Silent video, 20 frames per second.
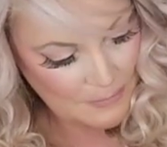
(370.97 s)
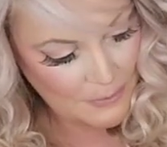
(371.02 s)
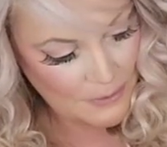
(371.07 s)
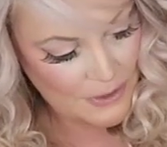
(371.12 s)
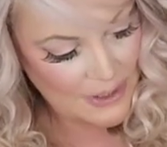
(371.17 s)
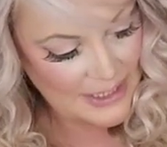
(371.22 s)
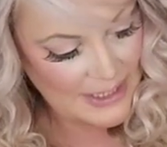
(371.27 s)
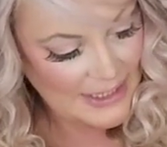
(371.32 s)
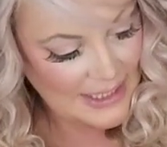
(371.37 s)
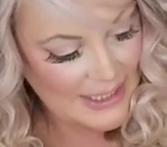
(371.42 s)

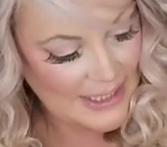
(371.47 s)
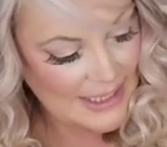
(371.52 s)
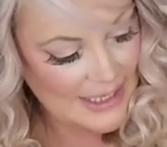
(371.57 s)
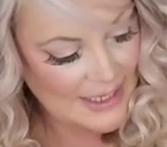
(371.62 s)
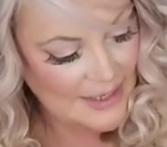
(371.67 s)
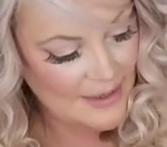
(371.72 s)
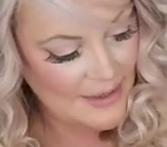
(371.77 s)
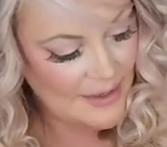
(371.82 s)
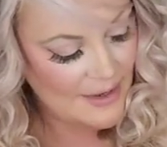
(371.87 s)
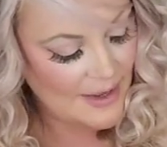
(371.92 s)
putting
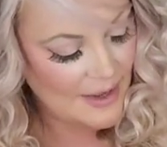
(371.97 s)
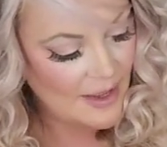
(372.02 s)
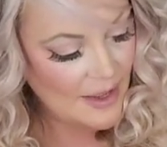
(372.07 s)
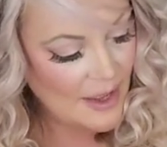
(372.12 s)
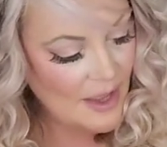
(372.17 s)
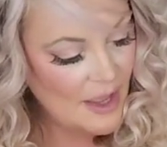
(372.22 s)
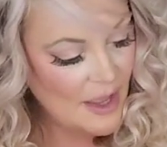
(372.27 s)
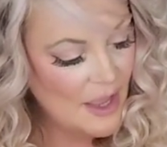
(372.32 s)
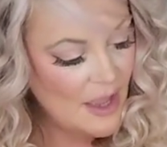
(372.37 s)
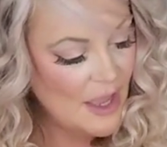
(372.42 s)
in uh,
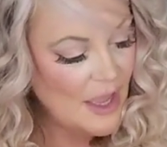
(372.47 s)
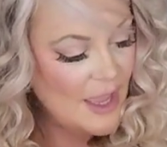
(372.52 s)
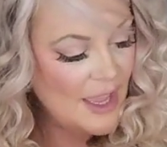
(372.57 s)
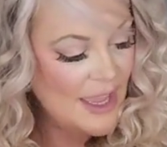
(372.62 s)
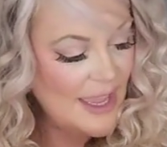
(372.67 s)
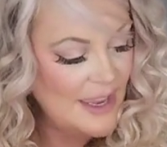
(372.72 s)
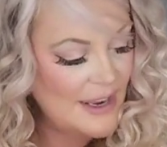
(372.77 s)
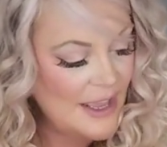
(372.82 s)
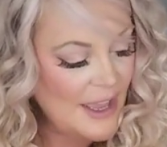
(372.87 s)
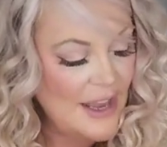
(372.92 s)

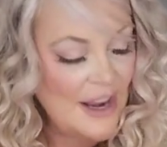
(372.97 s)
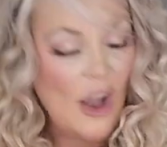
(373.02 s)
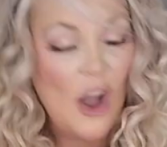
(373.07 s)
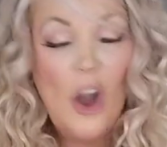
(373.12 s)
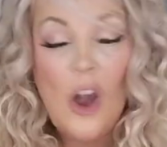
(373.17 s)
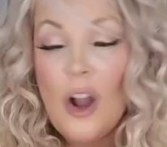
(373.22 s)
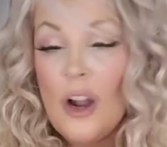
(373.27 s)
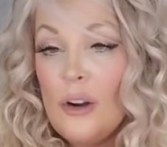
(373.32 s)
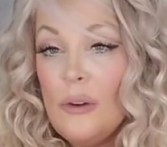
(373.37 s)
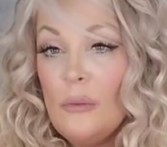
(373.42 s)
and, and
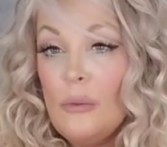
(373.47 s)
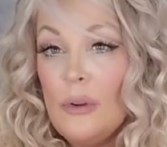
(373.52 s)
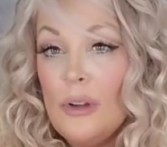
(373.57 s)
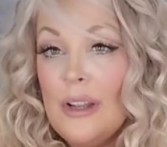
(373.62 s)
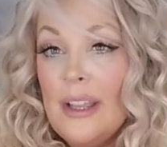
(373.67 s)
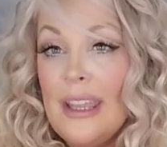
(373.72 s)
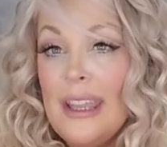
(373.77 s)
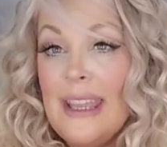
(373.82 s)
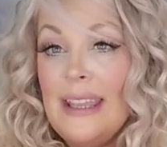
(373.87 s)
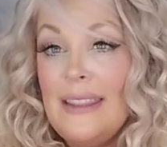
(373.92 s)
hard
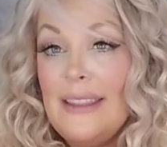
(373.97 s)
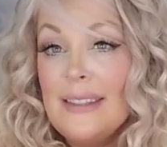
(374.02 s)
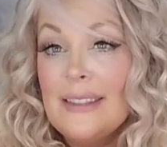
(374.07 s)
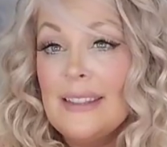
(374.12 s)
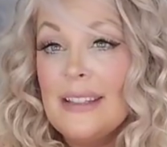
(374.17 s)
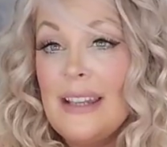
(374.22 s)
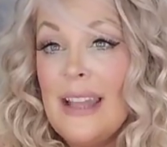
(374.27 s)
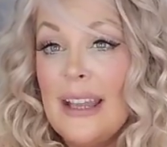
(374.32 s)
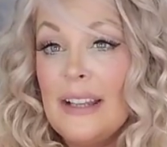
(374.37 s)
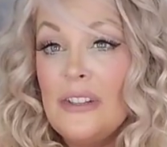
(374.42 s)
work in this
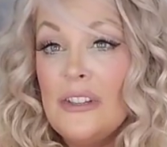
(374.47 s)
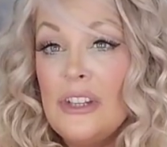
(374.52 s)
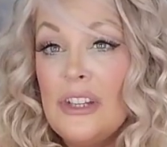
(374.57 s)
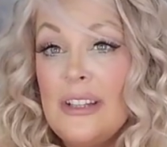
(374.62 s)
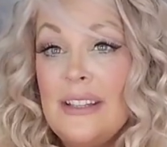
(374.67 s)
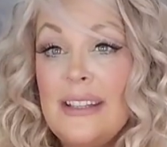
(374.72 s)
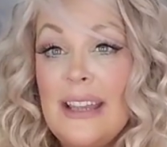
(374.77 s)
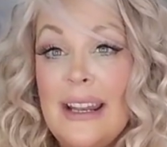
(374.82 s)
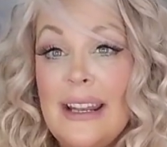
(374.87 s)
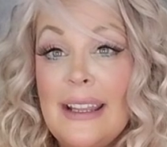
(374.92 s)

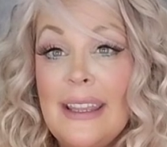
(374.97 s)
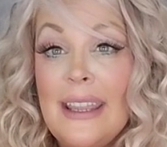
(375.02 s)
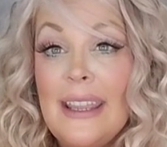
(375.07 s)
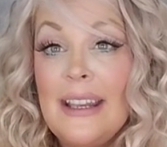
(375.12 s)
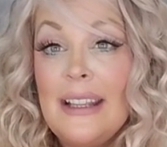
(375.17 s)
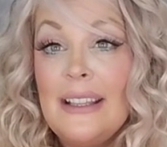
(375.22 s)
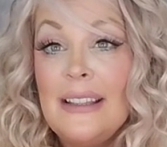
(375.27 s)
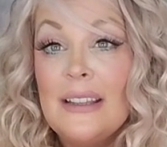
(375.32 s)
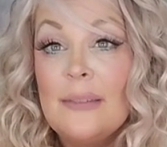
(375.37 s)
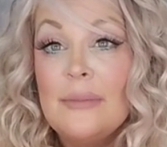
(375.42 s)
connection,
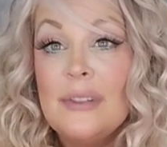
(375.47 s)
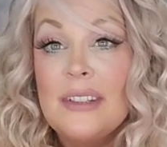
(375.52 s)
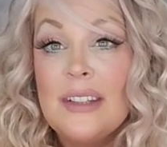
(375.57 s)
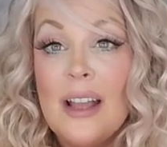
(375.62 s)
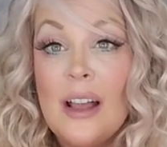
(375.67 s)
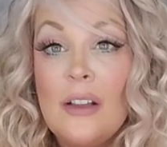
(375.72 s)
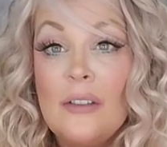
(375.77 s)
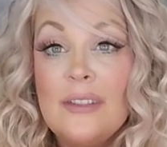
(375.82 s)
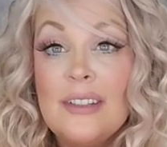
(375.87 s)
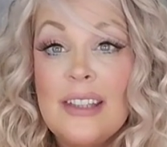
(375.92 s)
dedicating
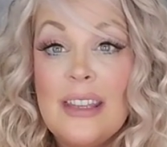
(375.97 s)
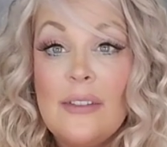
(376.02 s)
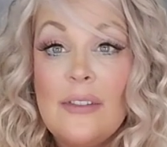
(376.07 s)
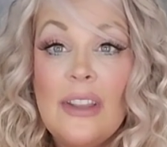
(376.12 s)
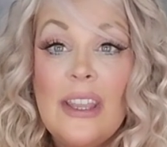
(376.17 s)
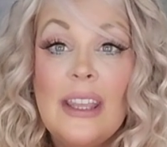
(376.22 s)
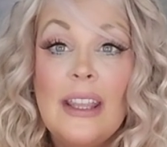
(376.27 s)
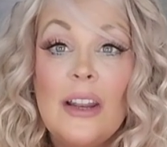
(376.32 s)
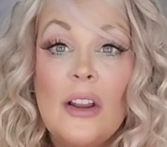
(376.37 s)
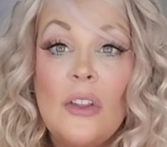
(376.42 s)
themselves,
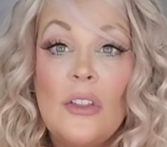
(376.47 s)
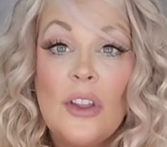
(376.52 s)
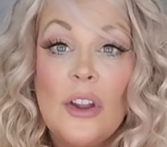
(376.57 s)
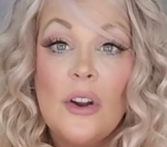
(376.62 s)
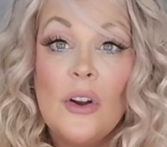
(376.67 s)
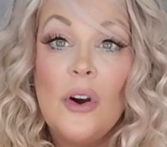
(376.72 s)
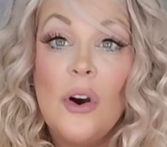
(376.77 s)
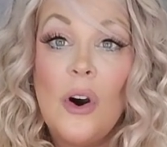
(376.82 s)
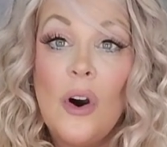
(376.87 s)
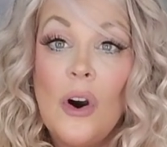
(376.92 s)
giving it
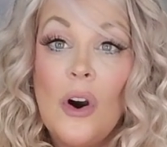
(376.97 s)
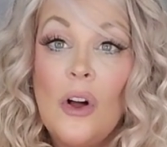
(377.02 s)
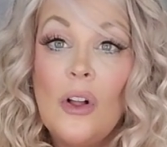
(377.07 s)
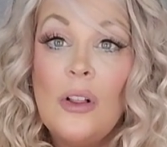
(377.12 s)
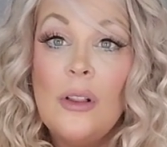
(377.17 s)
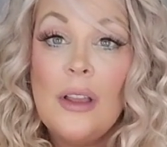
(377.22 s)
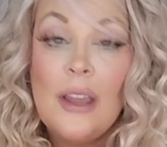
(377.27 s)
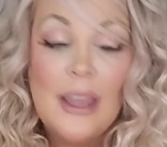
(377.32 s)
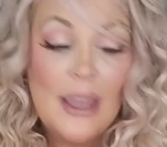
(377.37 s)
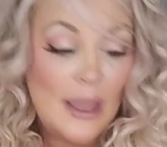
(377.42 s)
their
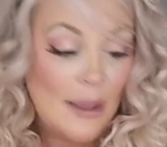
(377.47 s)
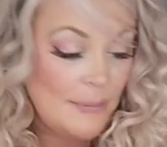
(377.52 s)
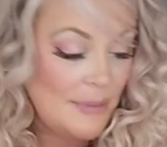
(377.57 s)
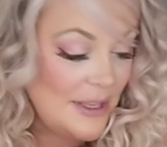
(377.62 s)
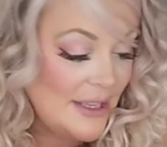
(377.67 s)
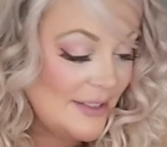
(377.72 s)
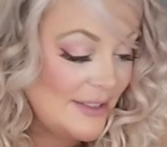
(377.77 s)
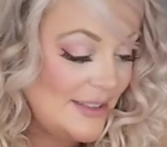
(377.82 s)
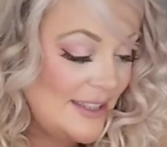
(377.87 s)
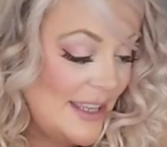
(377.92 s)
all,
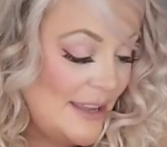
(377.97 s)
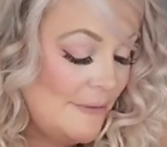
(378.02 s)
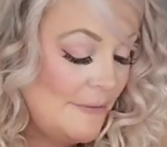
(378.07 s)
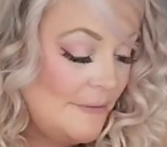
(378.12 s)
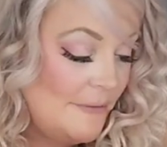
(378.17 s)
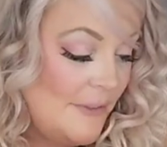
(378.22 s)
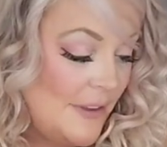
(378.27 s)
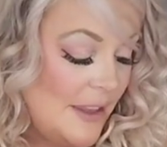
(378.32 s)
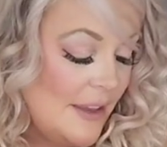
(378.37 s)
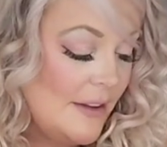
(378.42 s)
because they
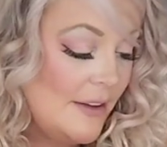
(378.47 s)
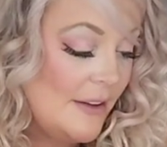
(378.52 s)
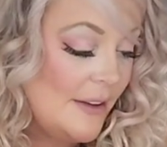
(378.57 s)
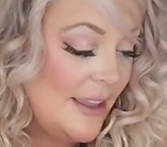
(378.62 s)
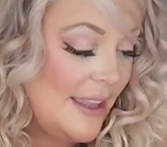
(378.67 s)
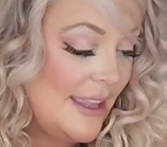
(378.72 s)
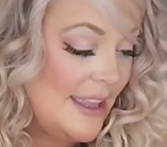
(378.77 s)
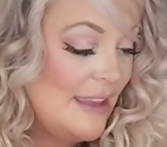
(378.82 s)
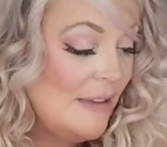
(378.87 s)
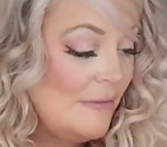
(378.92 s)

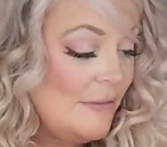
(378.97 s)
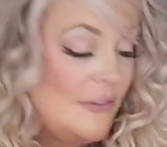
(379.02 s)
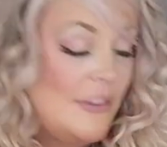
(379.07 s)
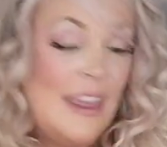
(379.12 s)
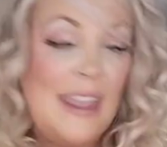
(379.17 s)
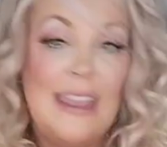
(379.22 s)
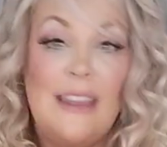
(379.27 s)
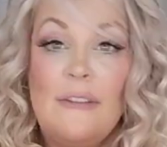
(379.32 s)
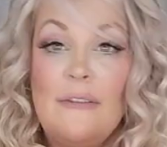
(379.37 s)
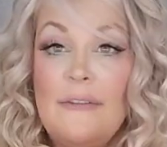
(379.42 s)
fear if
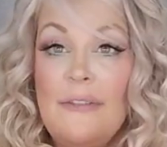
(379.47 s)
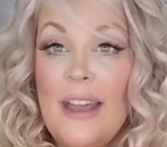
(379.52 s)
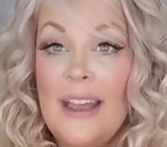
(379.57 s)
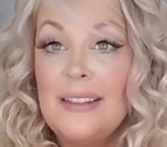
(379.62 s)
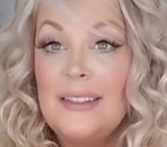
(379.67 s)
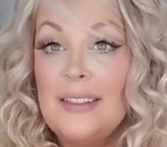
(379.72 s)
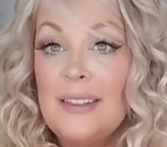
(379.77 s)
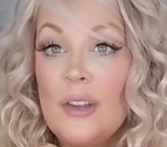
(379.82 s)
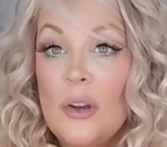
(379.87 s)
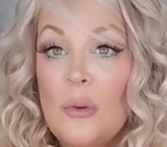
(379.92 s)
they
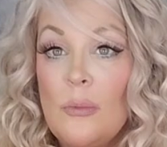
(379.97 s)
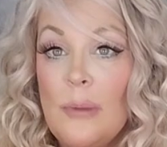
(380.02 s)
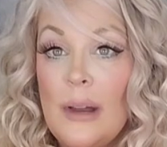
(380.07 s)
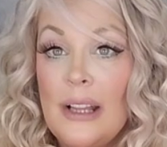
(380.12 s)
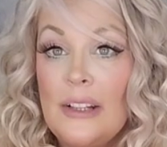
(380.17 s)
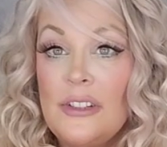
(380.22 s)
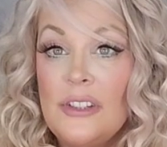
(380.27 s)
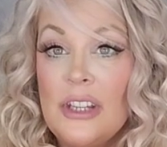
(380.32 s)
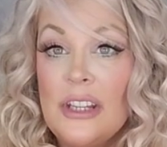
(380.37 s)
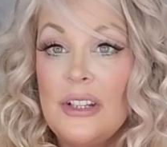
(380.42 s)
invest so
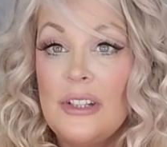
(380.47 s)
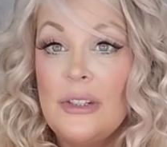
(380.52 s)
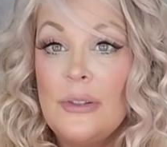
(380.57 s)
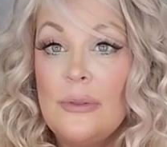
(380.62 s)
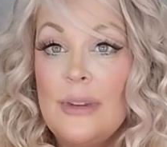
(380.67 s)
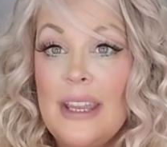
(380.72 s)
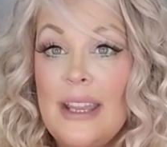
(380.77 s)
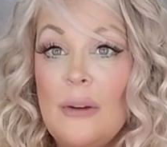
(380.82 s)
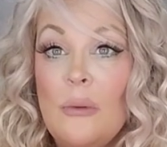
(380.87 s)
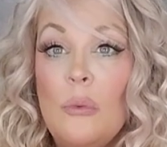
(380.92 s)
much
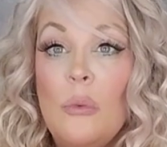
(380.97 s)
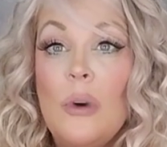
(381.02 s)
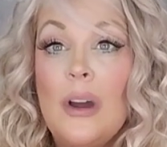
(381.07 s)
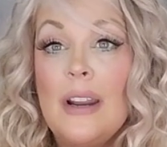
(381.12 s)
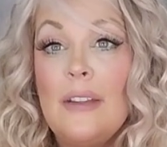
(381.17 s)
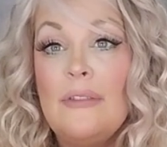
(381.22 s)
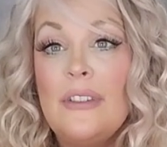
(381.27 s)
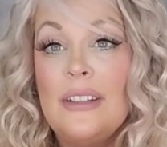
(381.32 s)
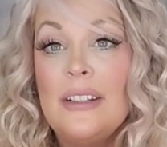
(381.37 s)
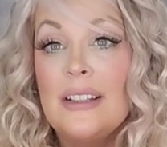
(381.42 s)
into it,
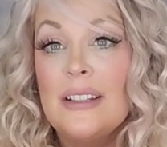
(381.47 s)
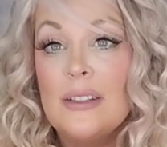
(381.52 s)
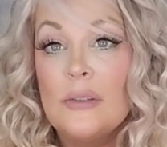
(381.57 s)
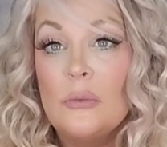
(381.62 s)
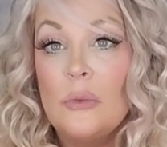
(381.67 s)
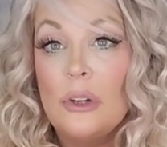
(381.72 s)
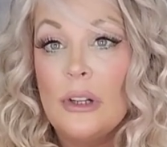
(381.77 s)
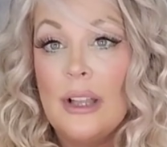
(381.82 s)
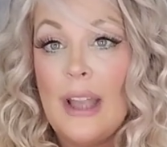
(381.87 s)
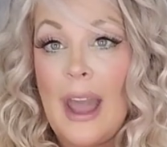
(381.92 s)
what if it
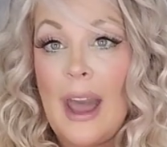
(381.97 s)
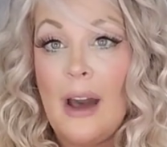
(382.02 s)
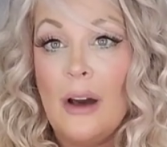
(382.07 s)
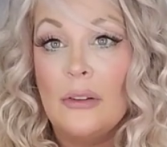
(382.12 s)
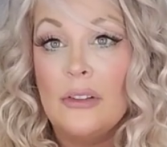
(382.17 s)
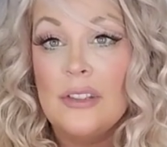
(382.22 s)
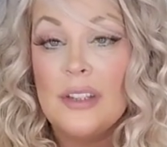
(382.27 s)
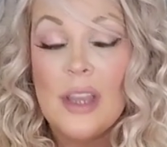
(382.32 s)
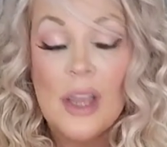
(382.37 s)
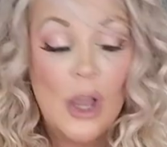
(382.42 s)
doesn't work
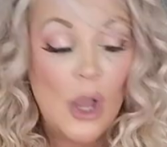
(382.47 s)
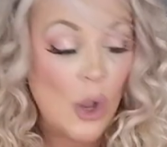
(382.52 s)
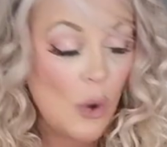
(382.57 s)
out?